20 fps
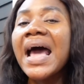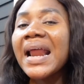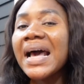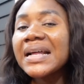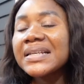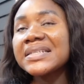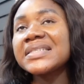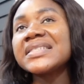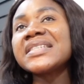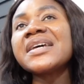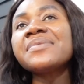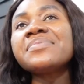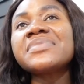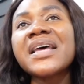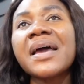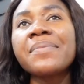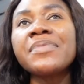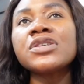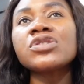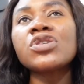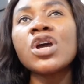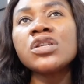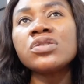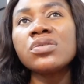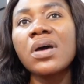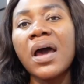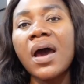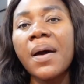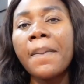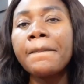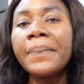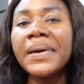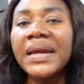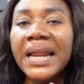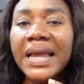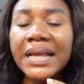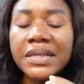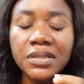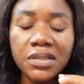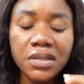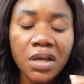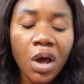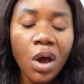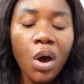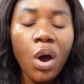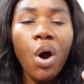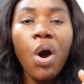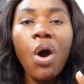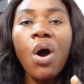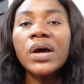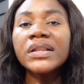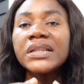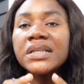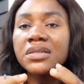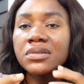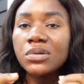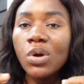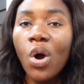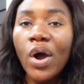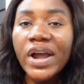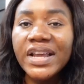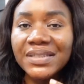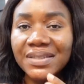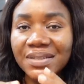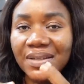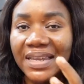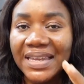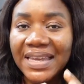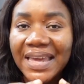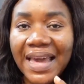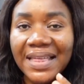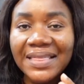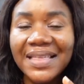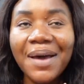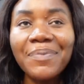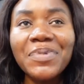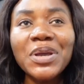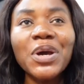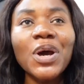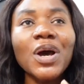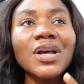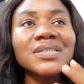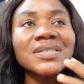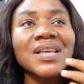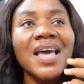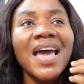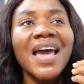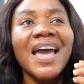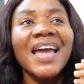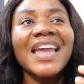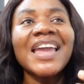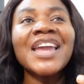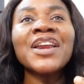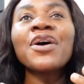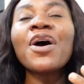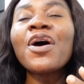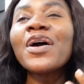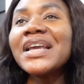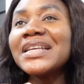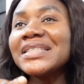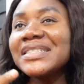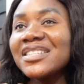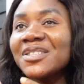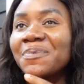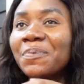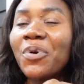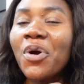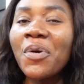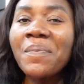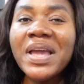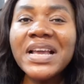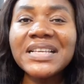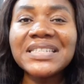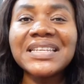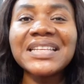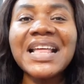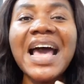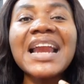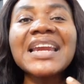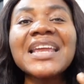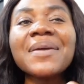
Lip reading: And at the same time, it's going to help blend all this oil together, because you know it is promixing.